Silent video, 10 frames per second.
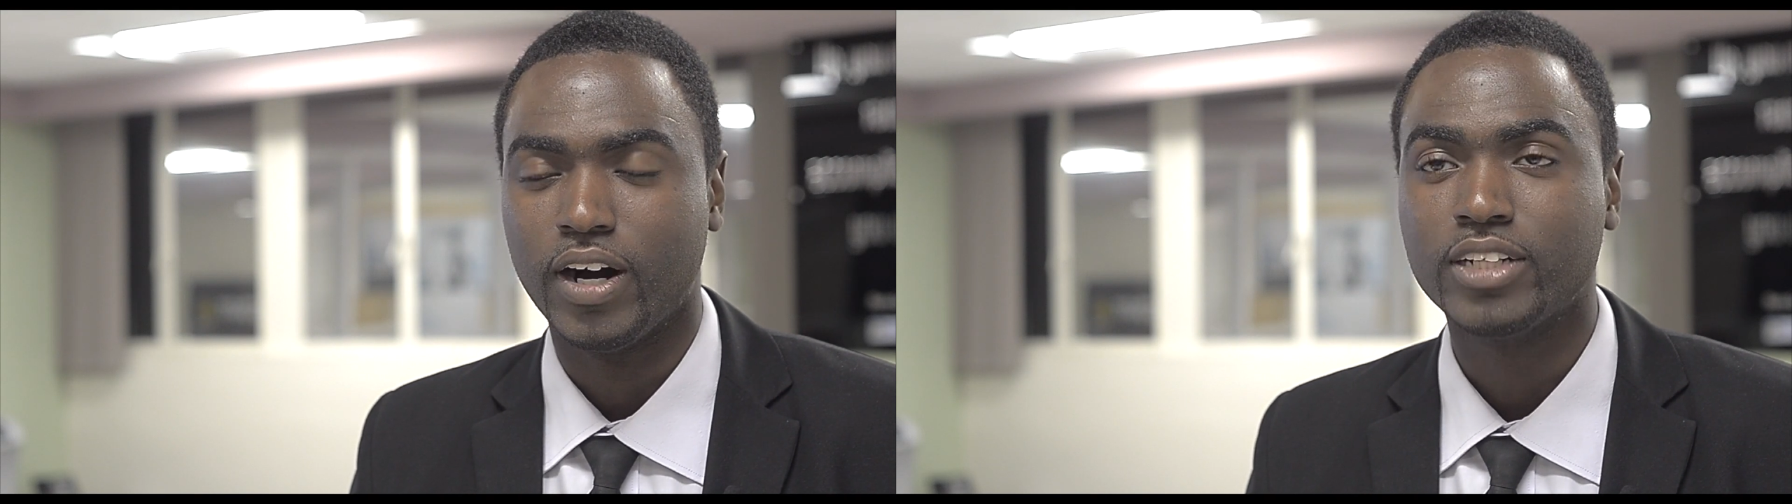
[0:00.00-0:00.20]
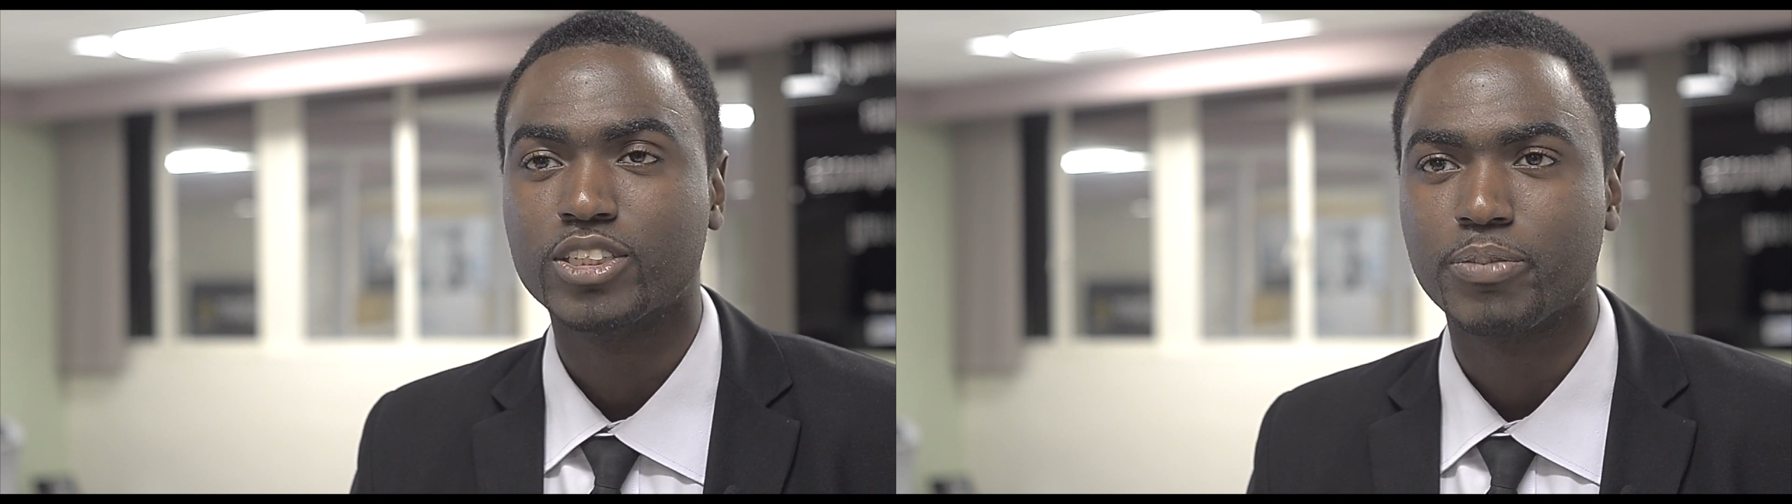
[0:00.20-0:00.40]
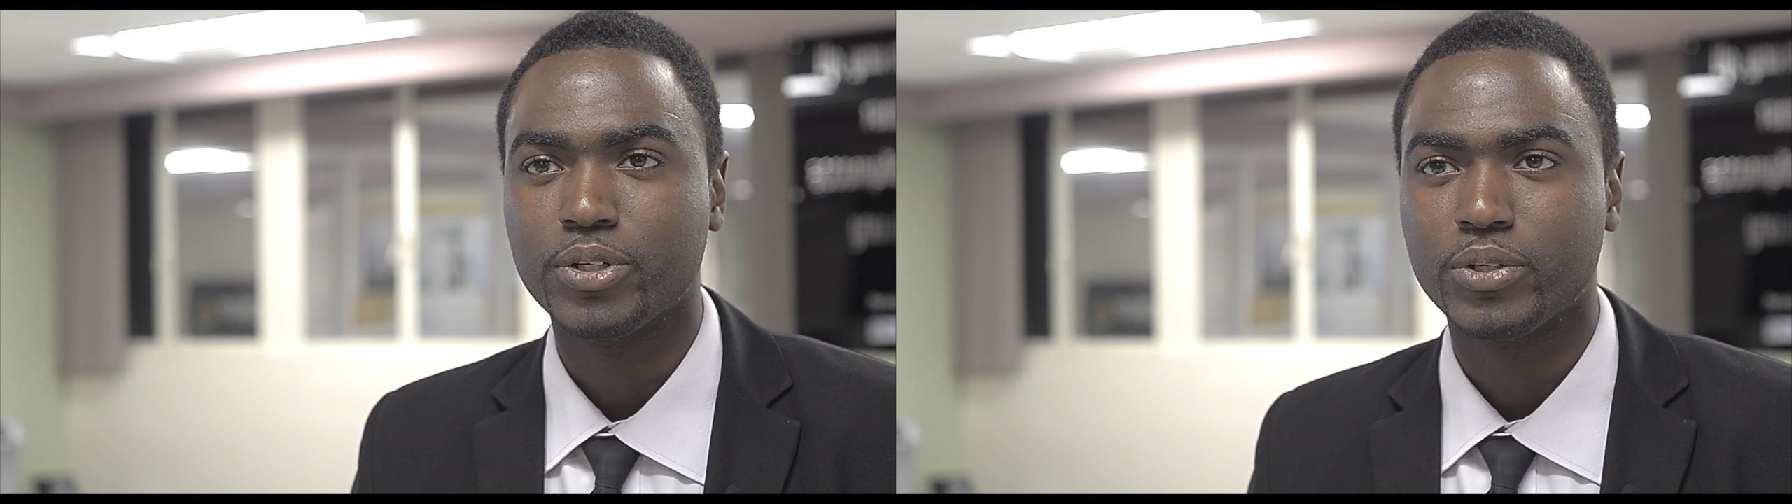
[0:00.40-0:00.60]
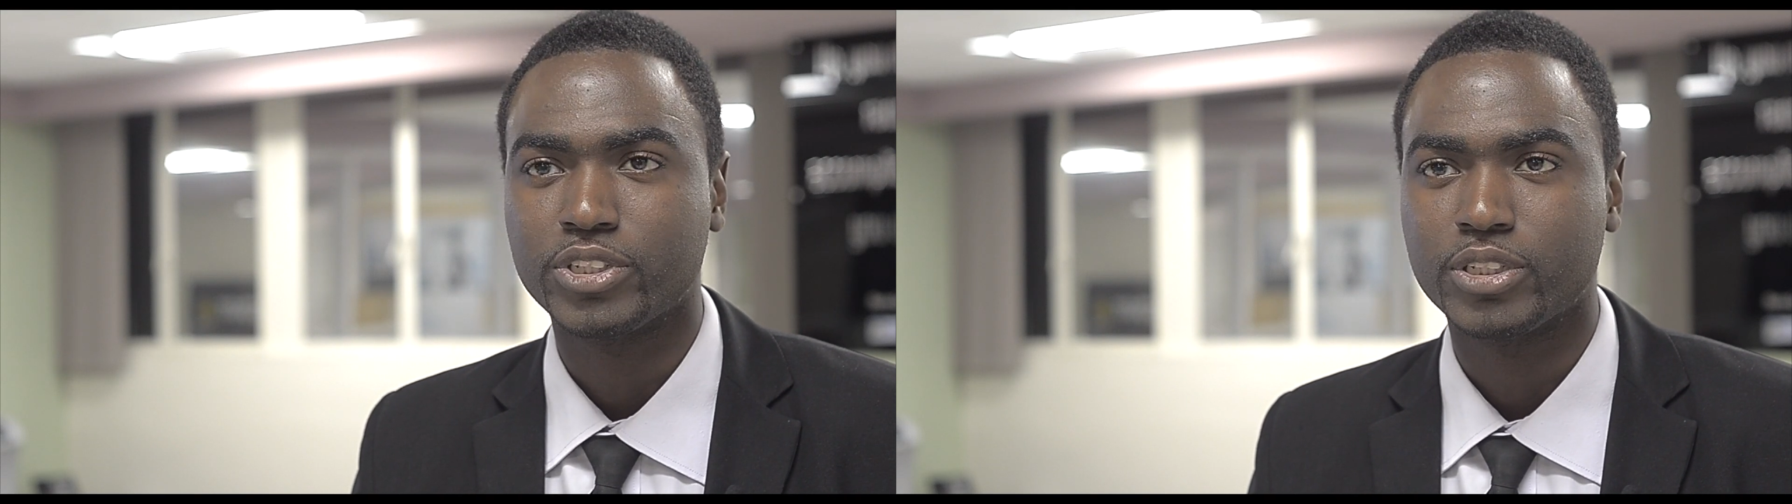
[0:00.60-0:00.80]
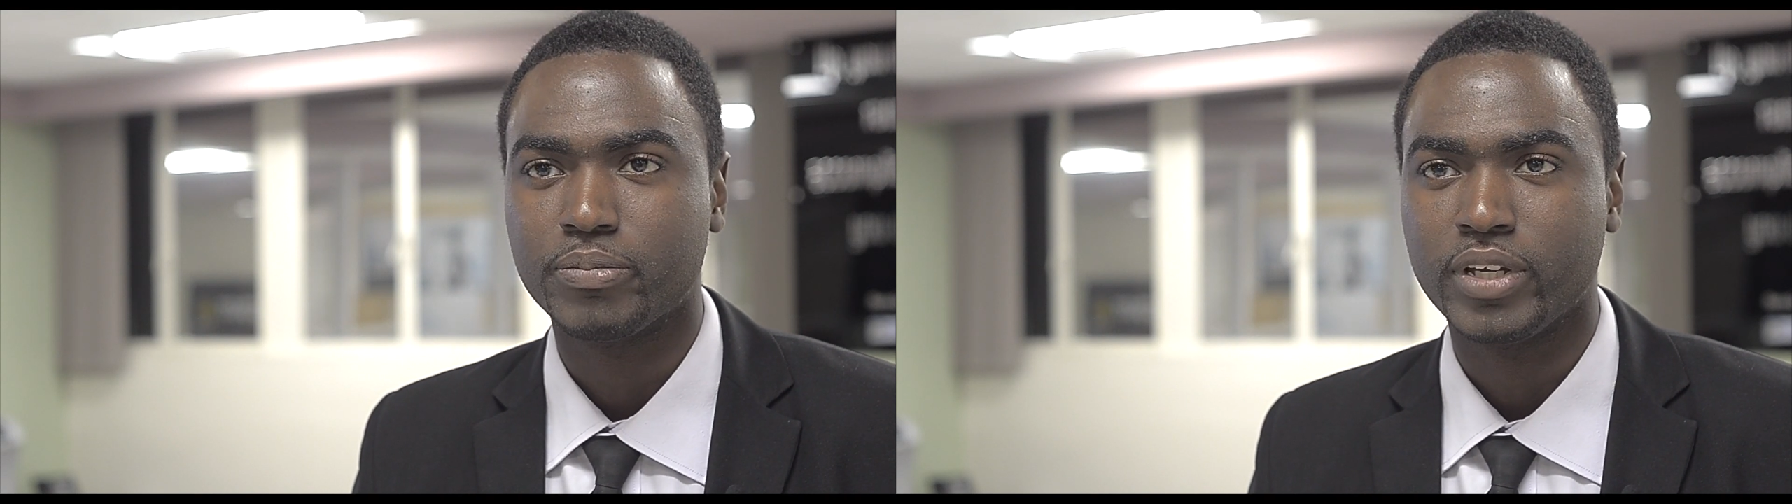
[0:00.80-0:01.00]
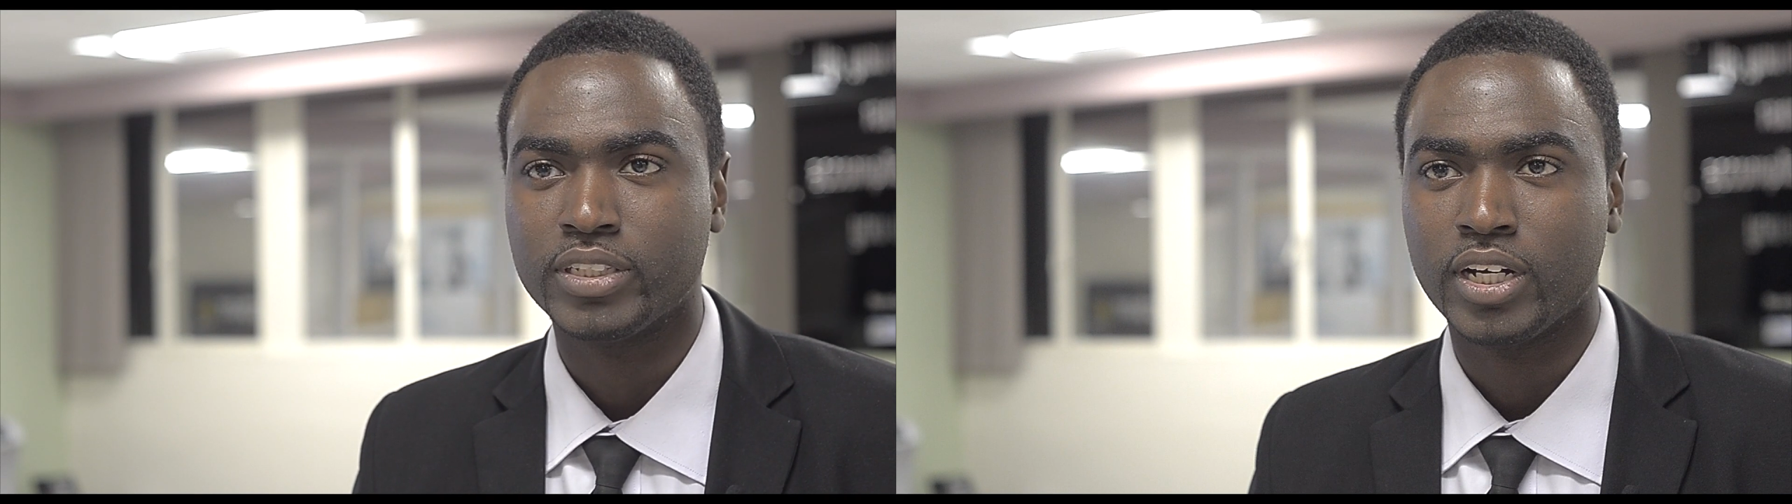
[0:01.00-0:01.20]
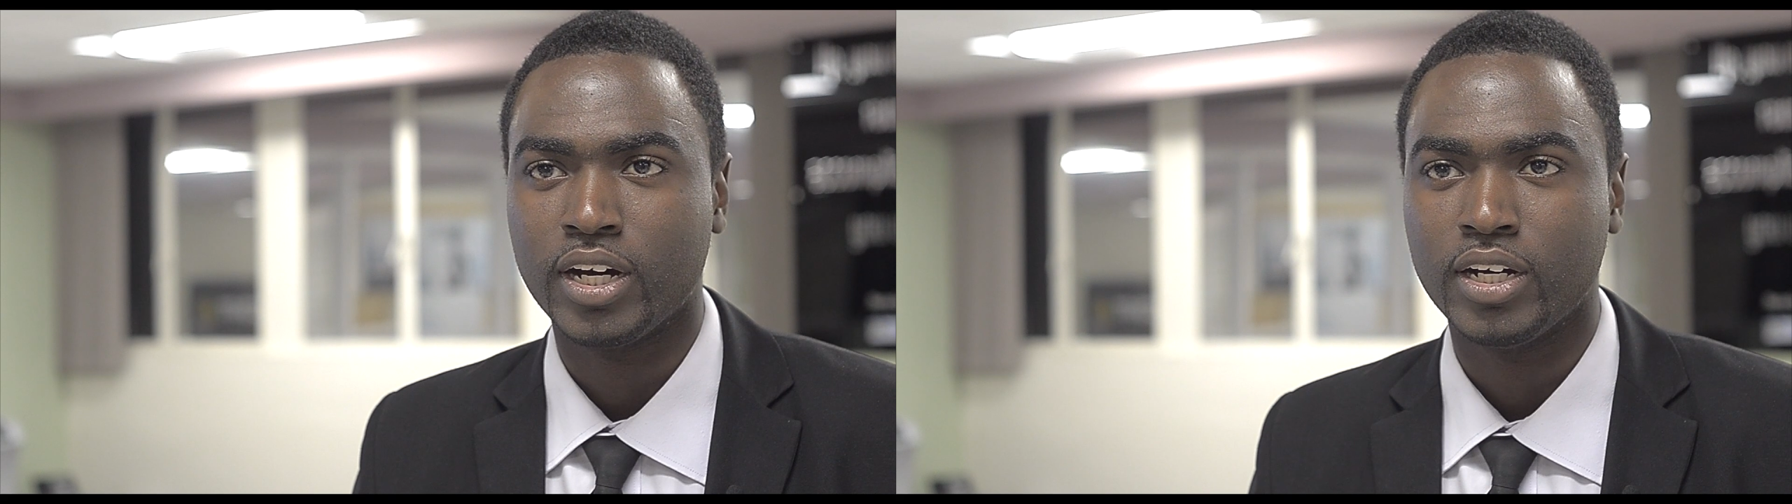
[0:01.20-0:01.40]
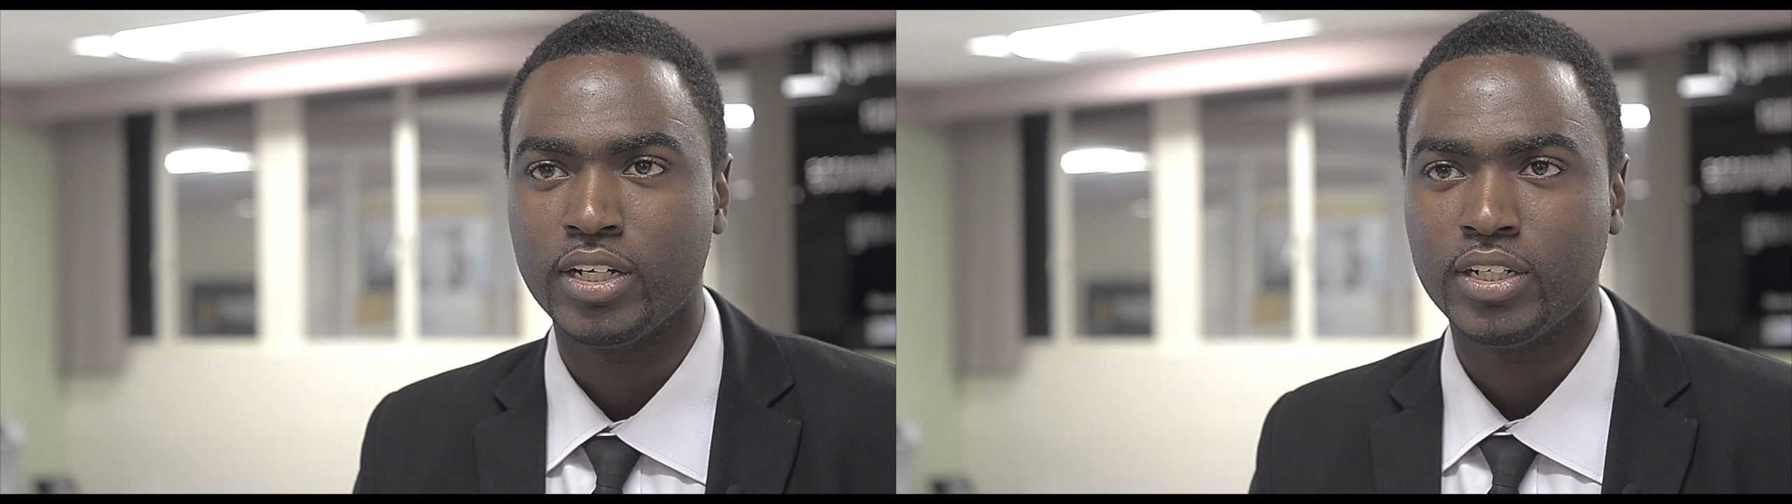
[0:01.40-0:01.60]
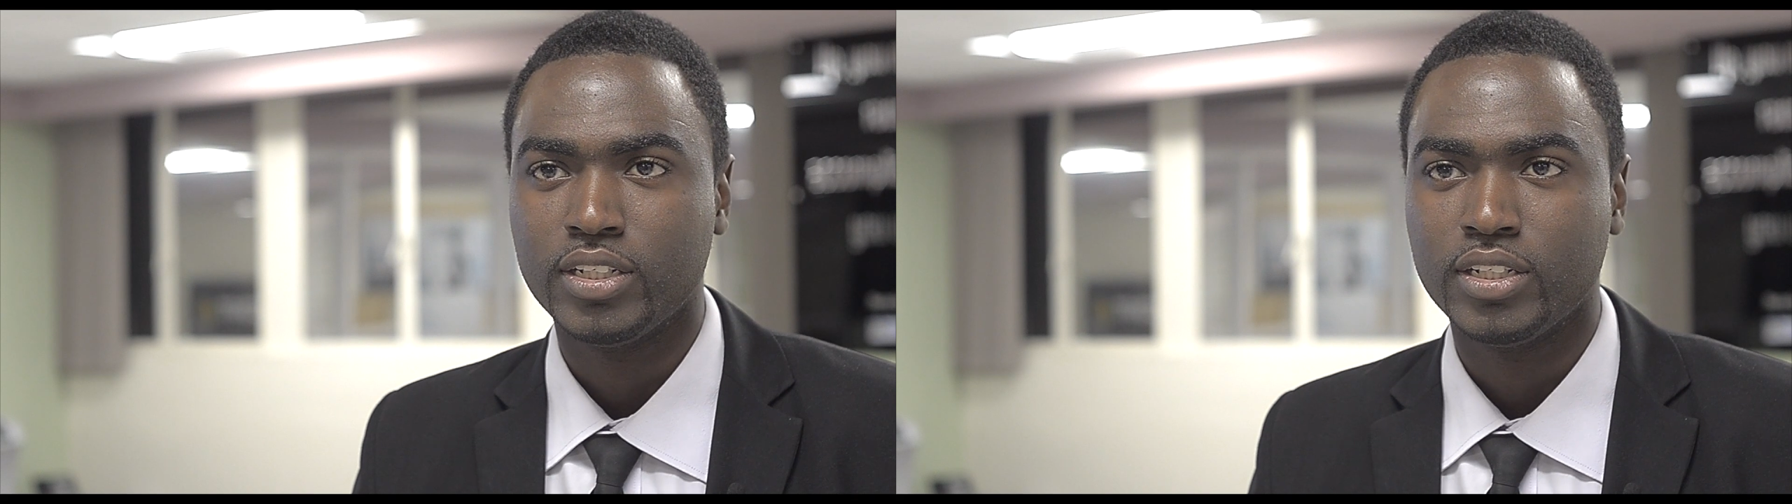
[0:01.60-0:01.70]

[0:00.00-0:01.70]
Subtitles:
entrepreneurship is a